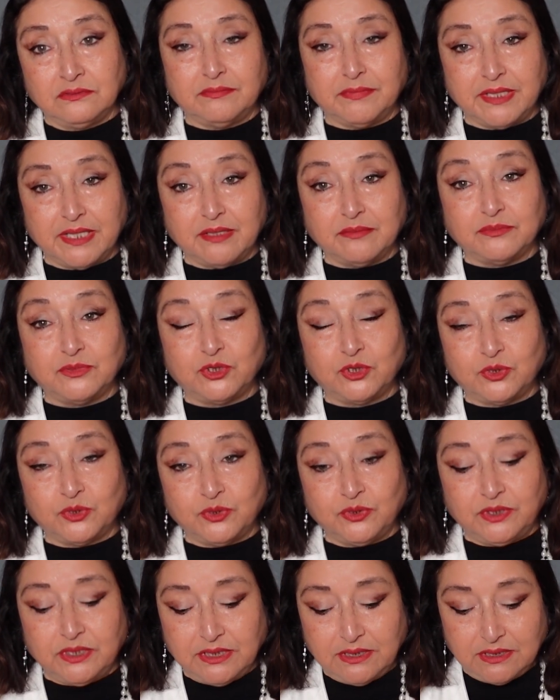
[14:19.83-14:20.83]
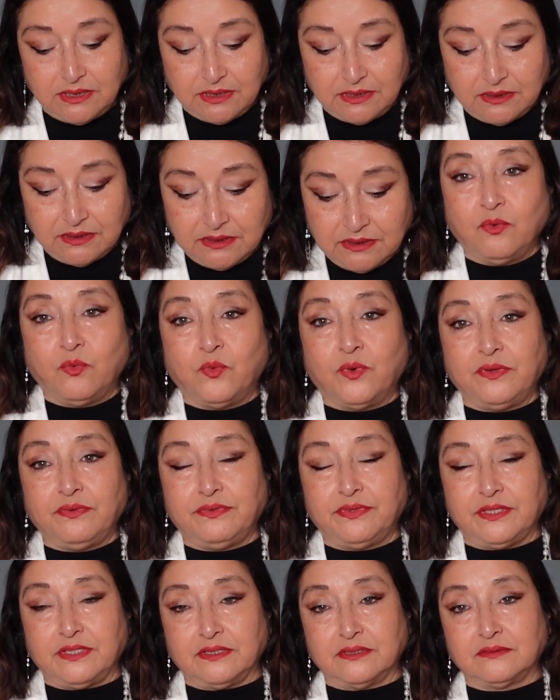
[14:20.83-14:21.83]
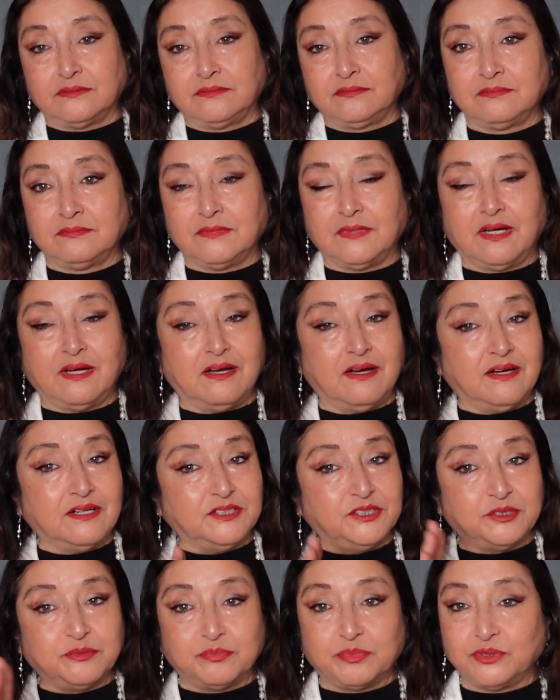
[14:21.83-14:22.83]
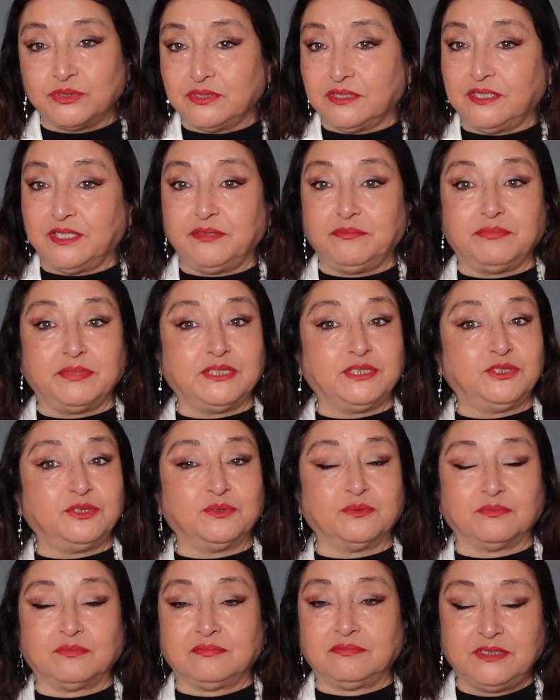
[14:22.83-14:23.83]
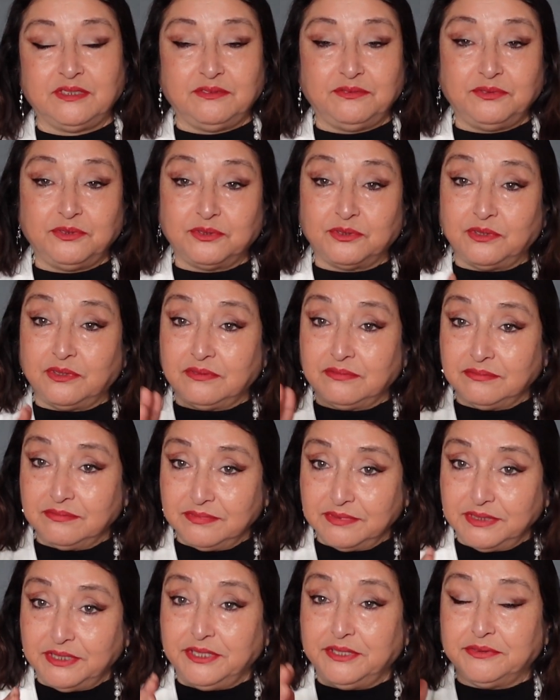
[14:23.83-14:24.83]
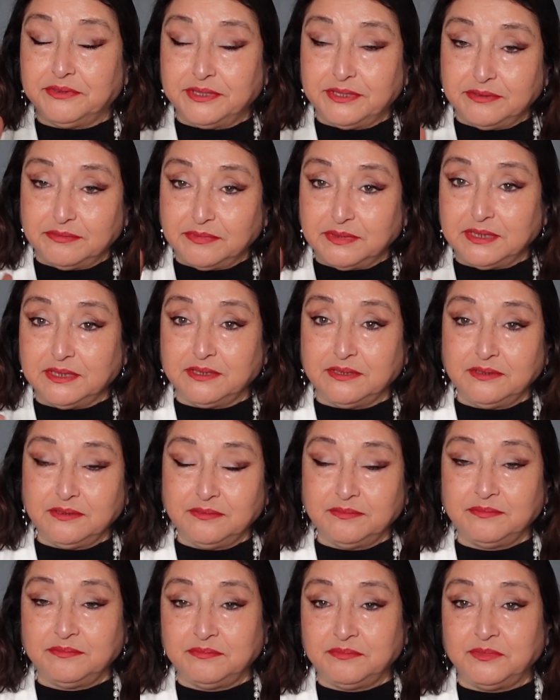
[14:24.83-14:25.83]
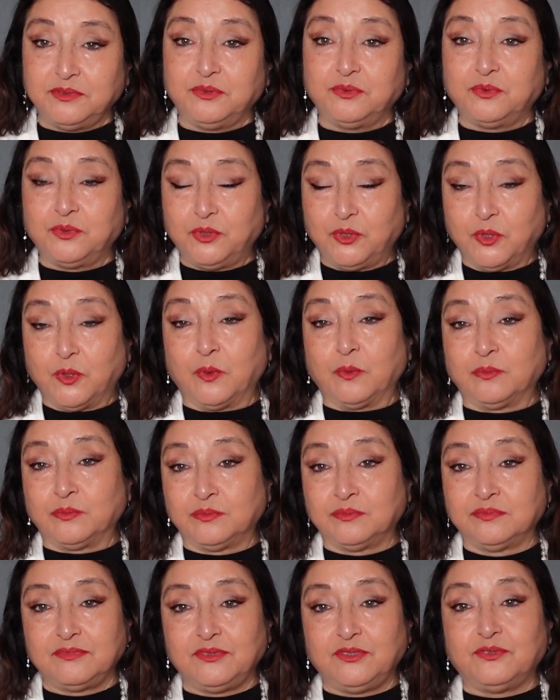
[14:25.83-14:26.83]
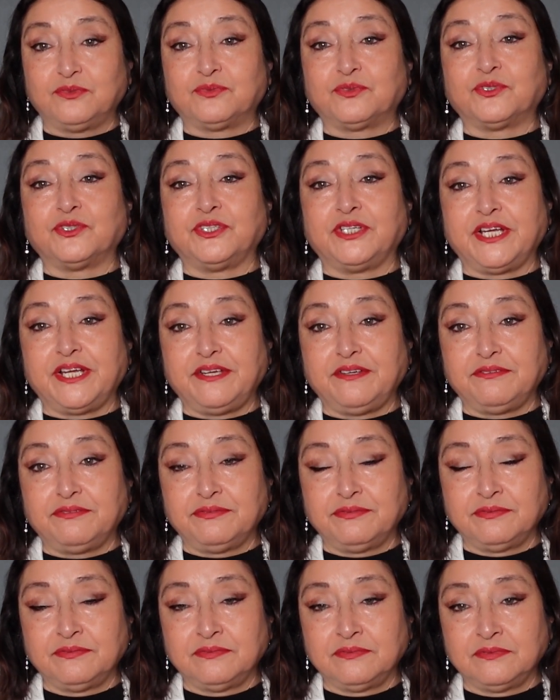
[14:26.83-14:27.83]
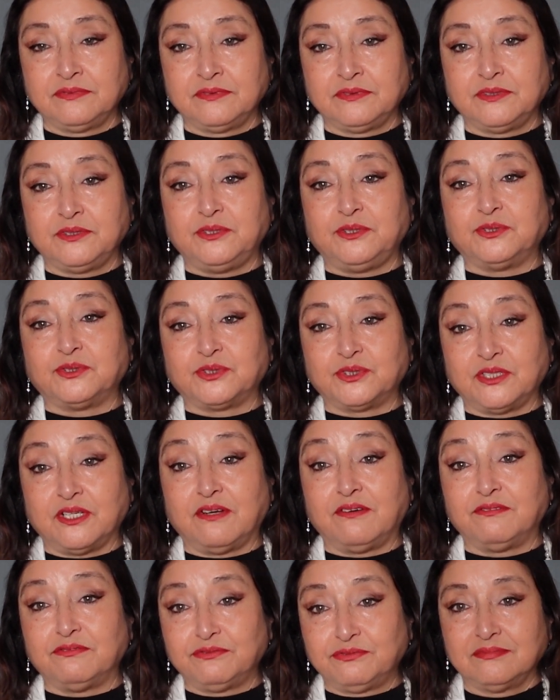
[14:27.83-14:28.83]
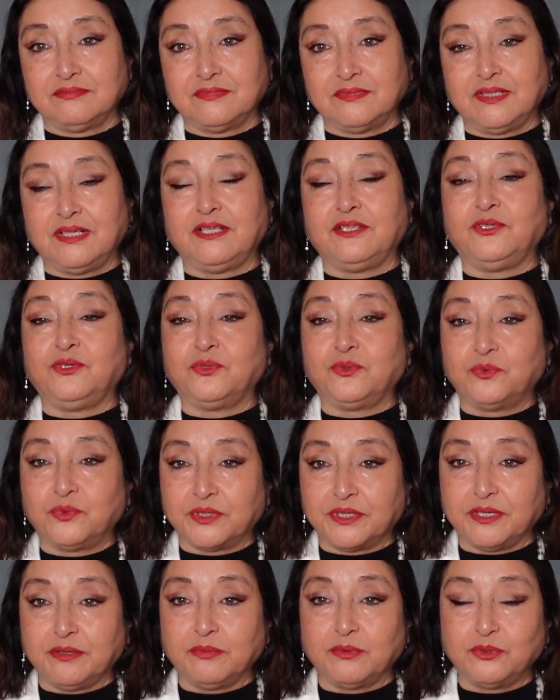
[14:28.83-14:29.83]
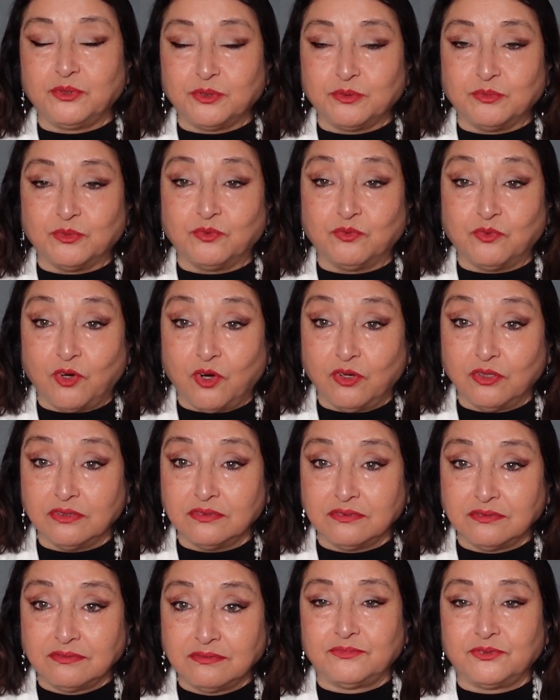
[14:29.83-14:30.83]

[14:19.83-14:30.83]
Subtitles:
But I'm sure they did one thing, 100% I bet you. If you're hearing me, you will know. You forgave yourself and you were able to move on.